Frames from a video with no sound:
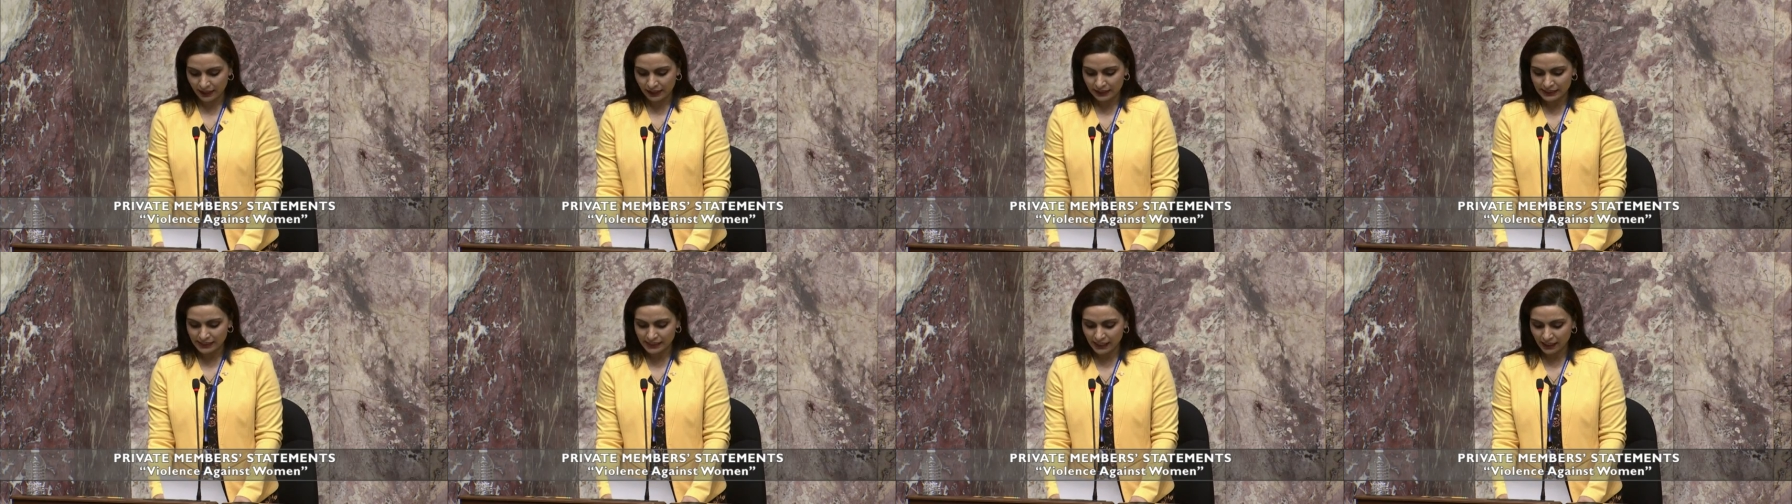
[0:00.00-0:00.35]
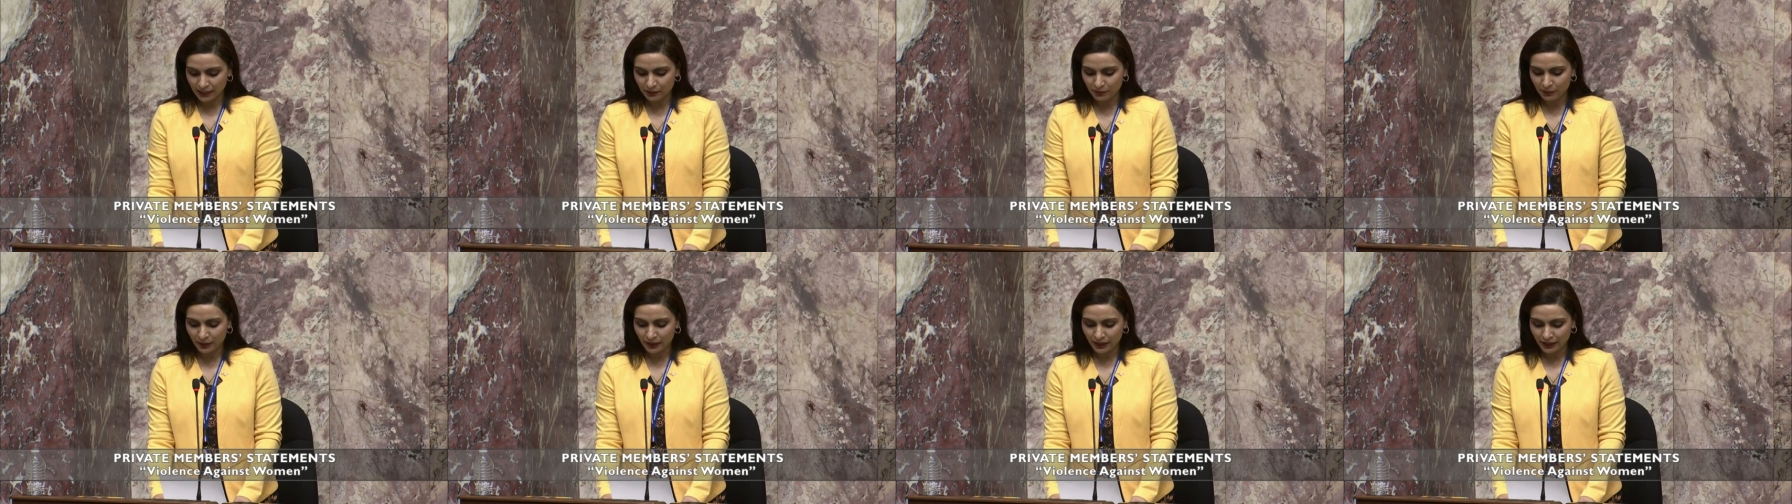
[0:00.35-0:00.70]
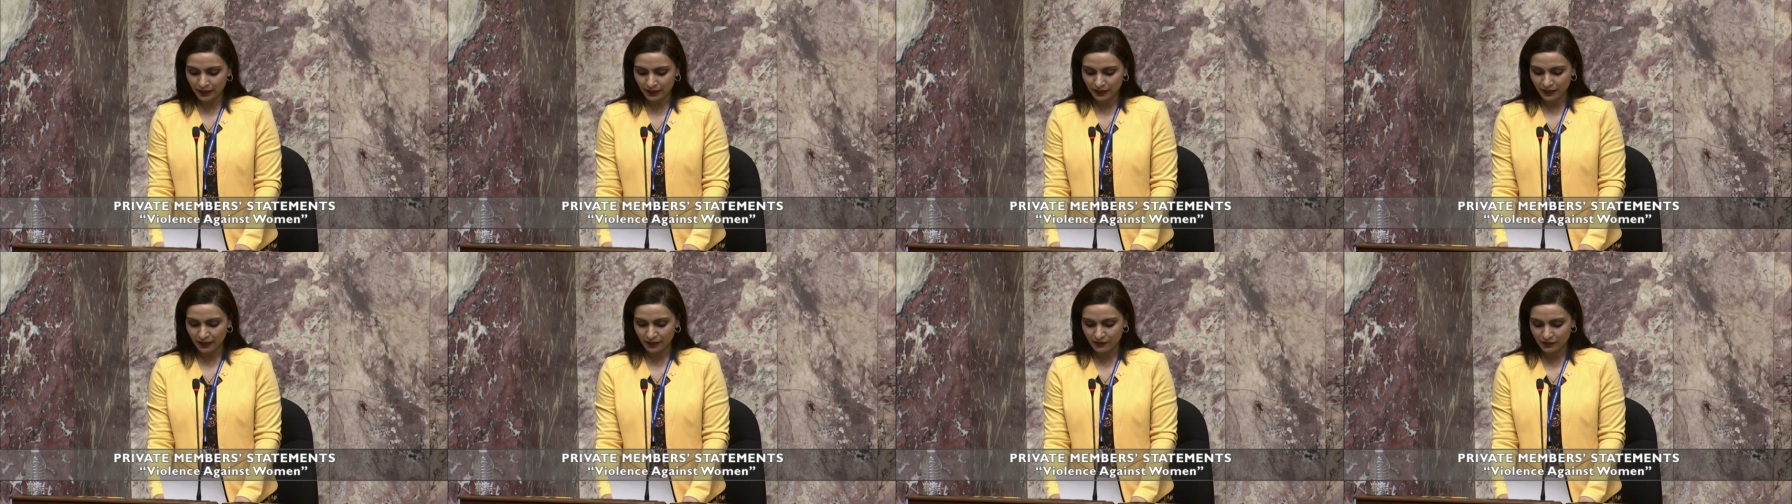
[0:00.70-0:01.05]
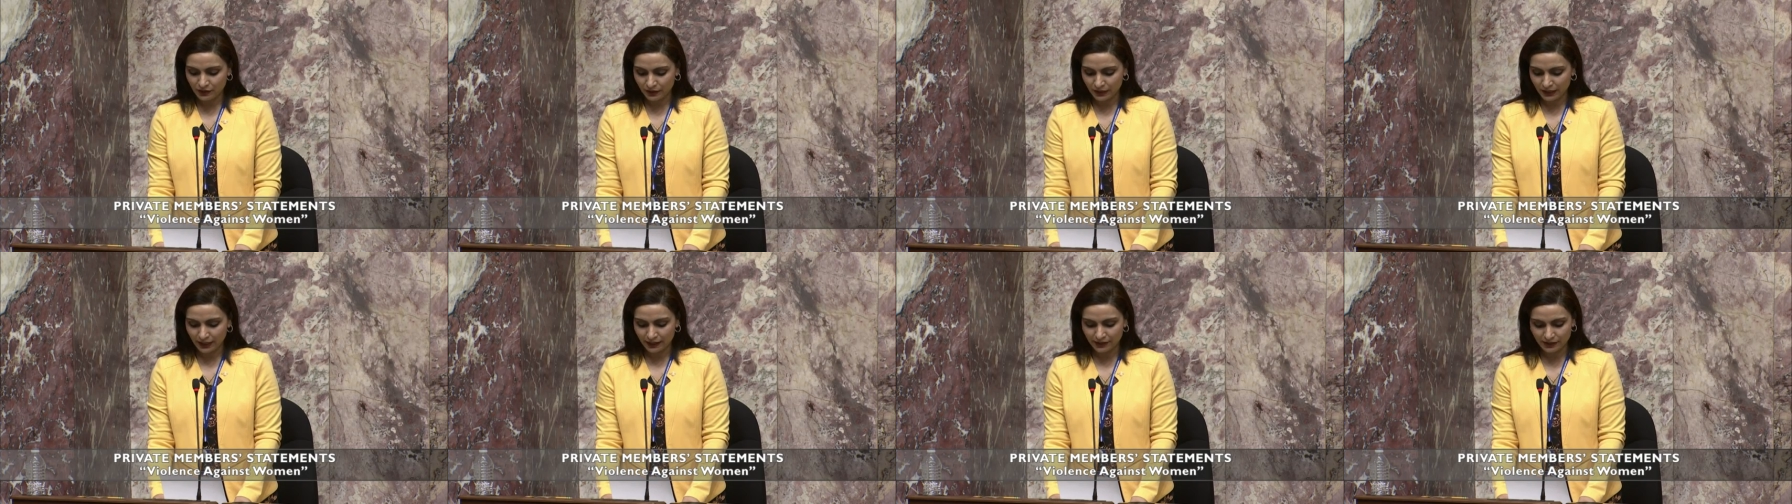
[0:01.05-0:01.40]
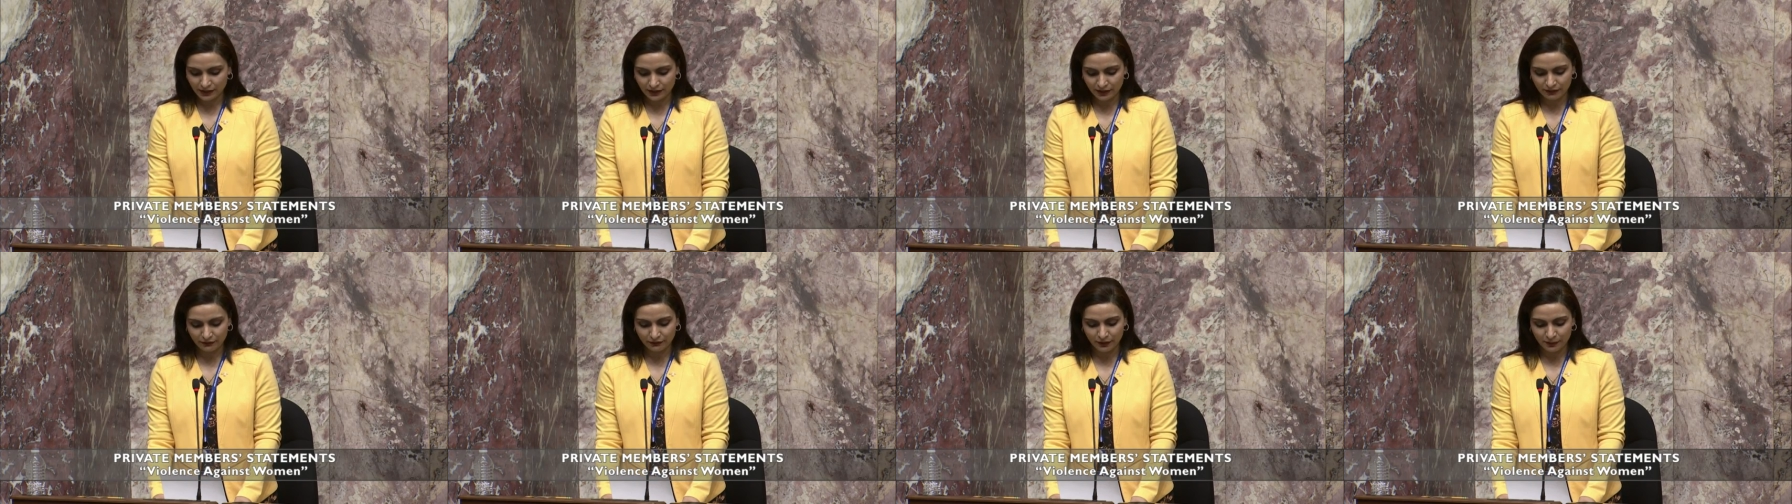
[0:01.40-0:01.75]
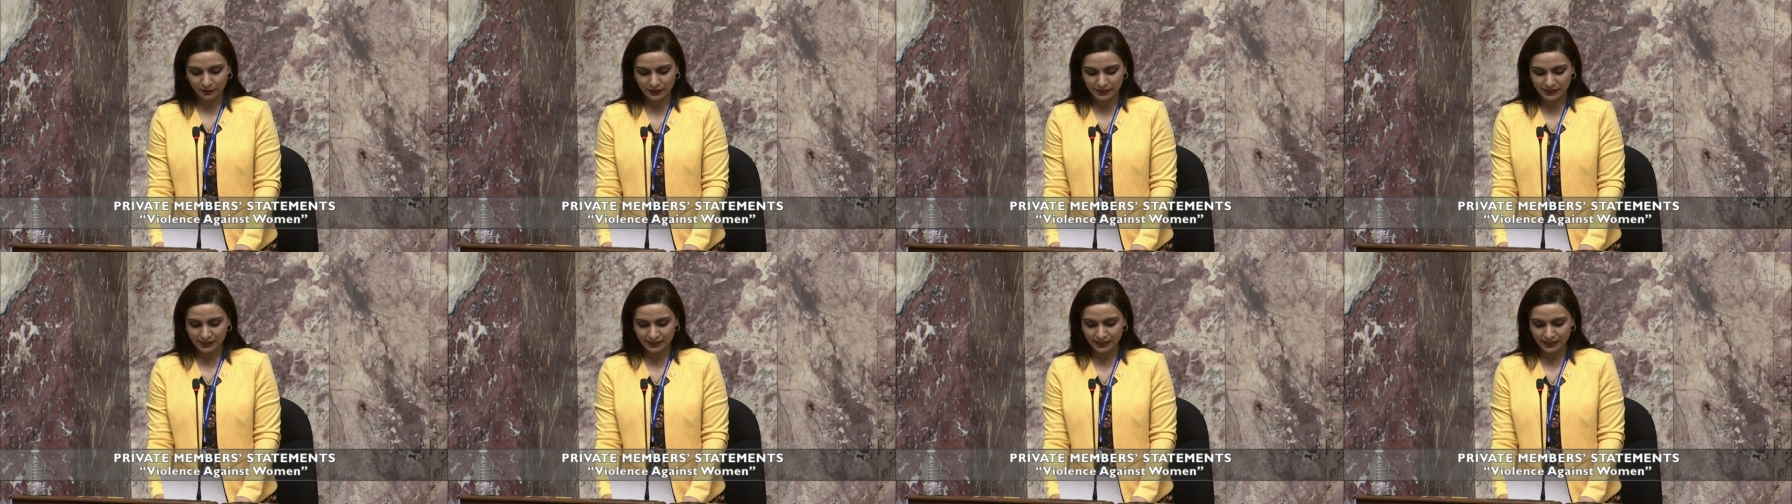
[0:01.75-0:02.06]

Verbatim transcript: Celebrating International Women's